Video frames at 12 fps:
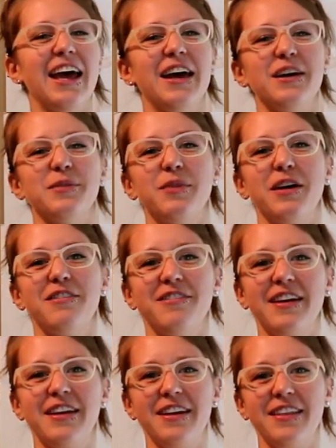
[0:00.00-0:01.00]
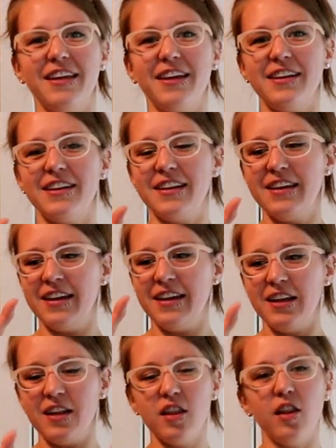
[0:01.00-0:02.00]
I find that
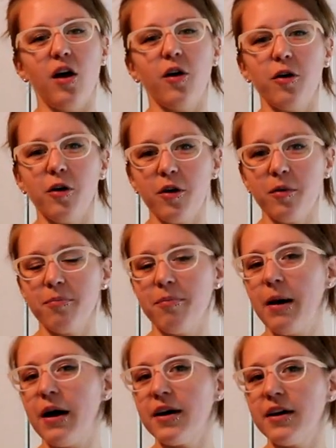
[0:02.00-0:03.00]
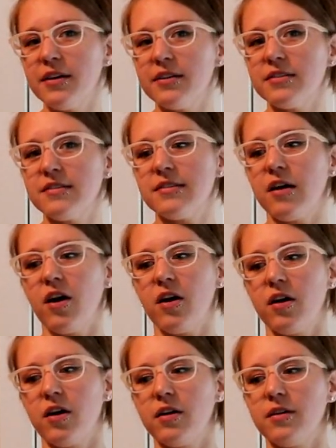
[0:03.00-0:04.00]
longer pockets
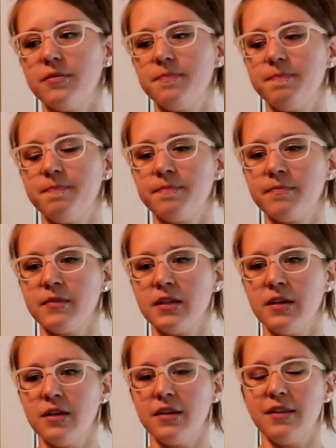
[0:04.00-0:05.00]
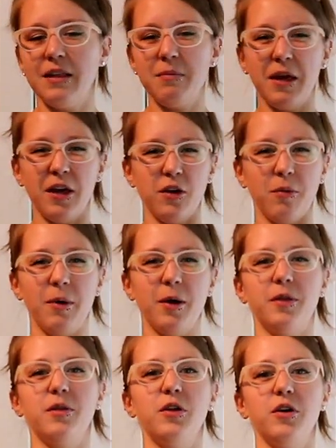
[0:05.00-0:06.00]
are, they make your
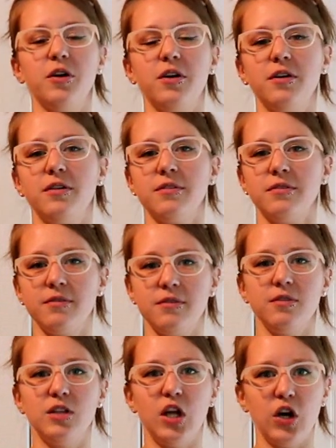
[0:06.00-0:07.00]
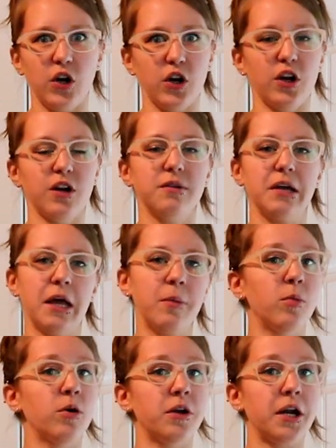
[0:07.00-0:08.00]
butt look longer
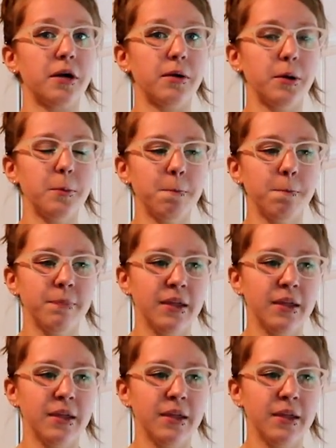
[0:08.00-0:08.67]
and more narrow,